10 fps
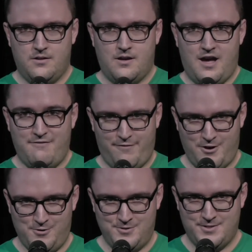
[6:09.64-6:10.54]
I
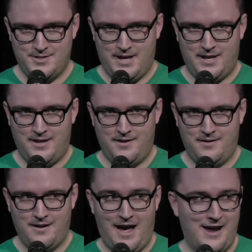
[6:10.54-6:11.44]
froze,
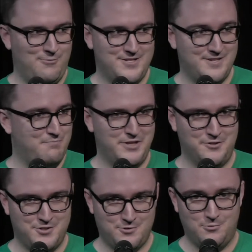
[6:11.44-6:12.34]
and I was in middle
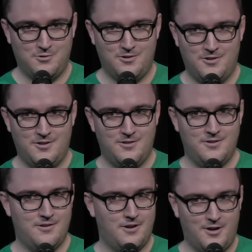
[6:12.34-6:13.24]
school
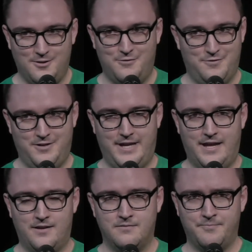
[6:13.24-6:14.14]
all over again.